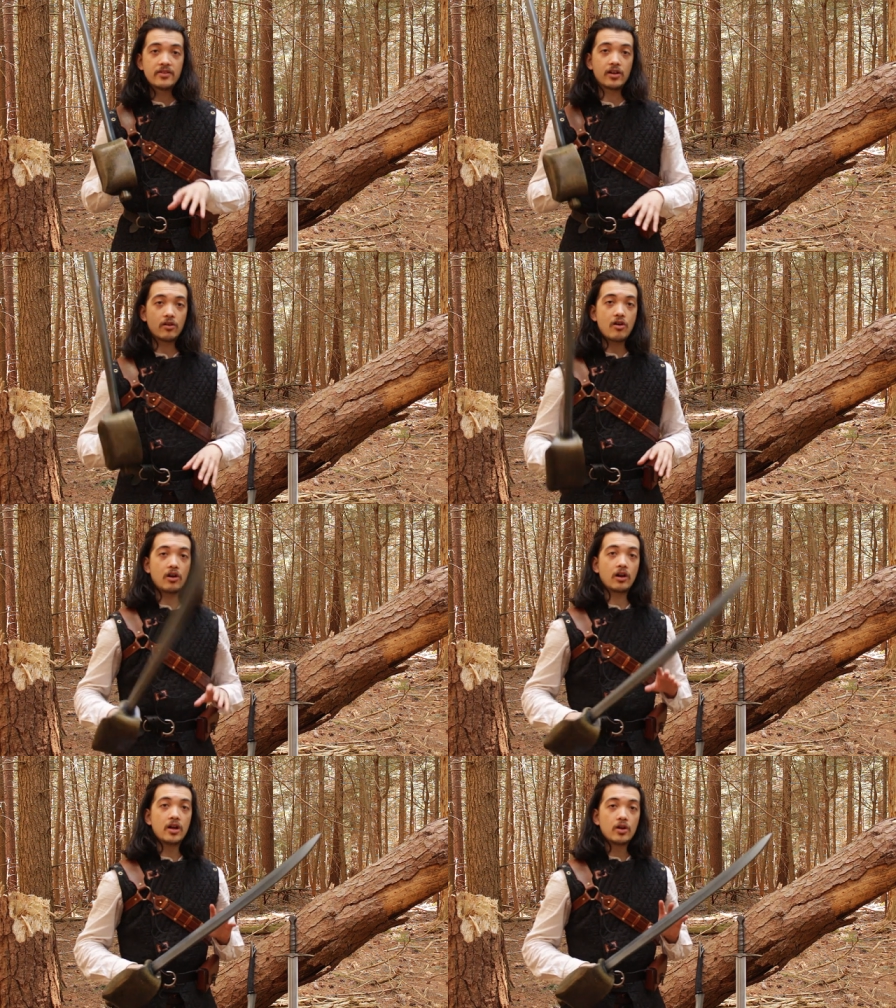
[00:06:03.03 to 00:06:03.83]
There
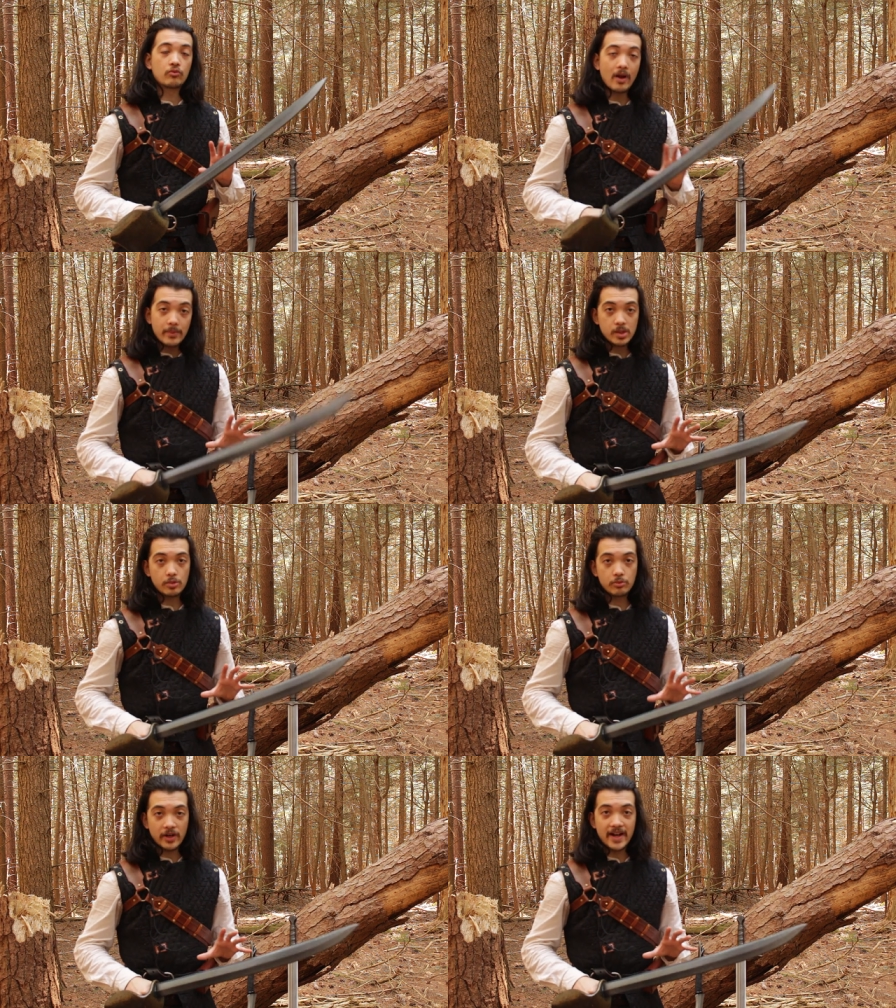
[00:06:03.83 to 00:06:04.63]
are
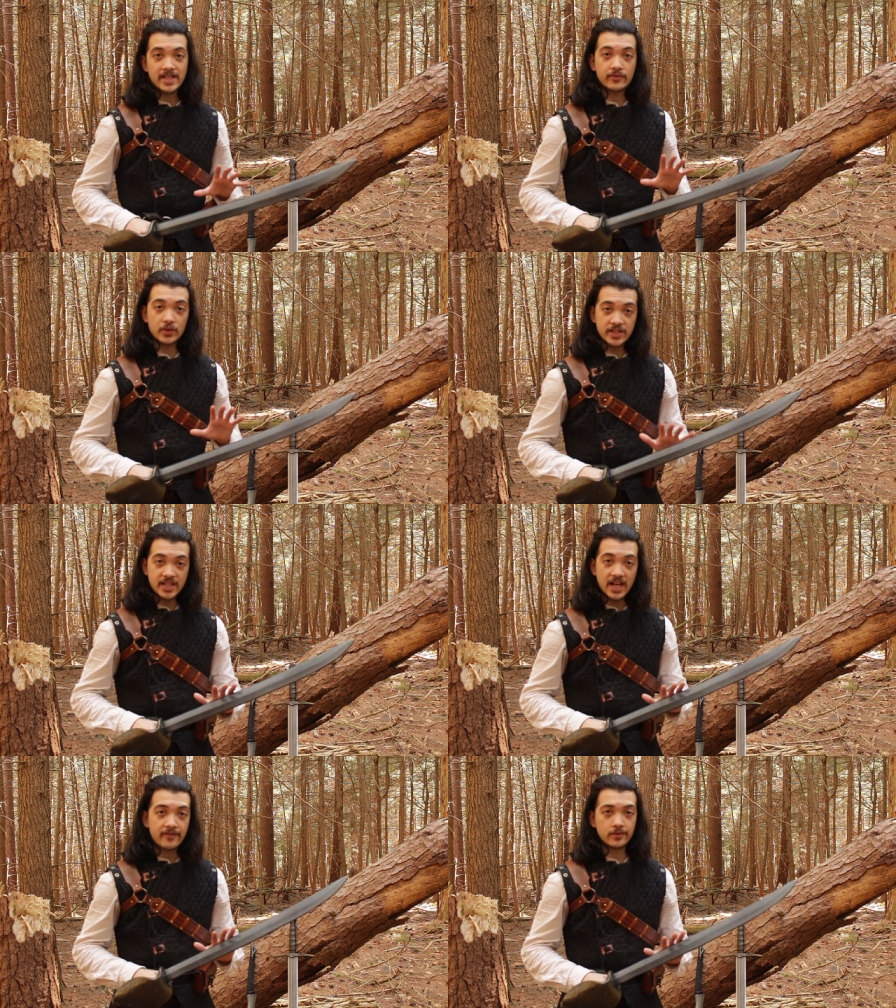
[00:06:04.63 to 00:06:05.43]
reputable brands for
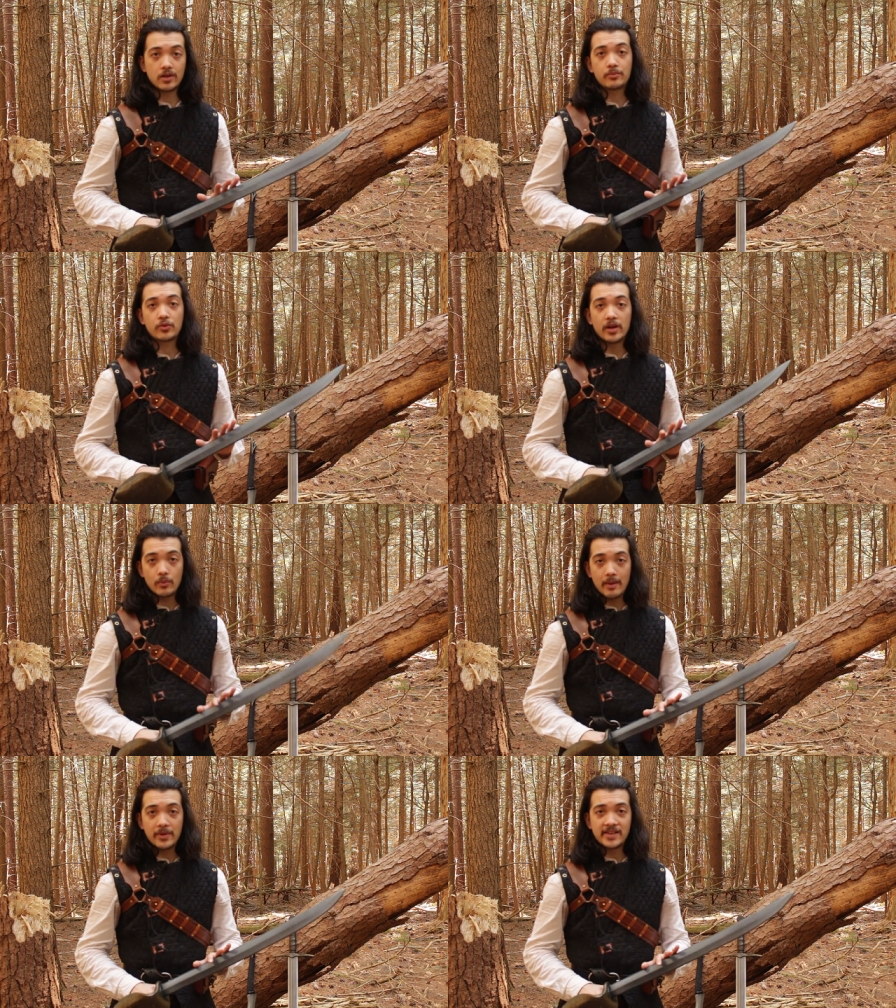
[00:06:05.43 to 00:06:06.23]
safe LARP grade
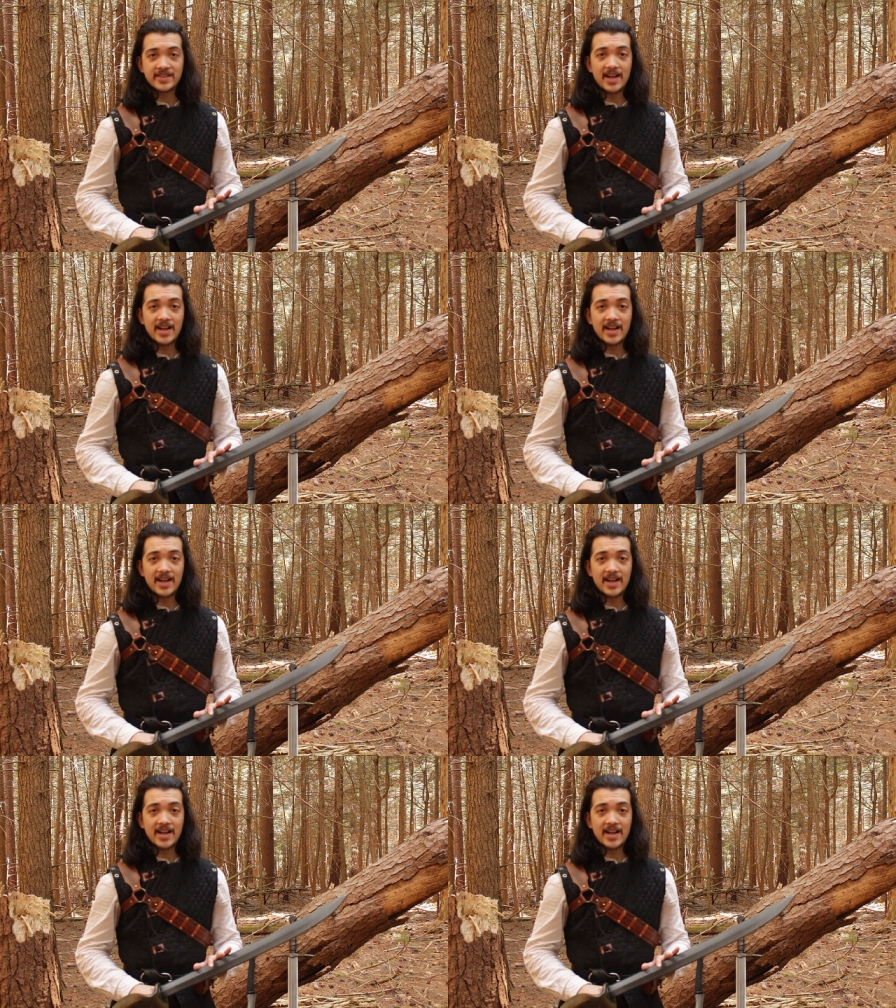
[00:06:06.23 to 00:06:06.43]
weapons,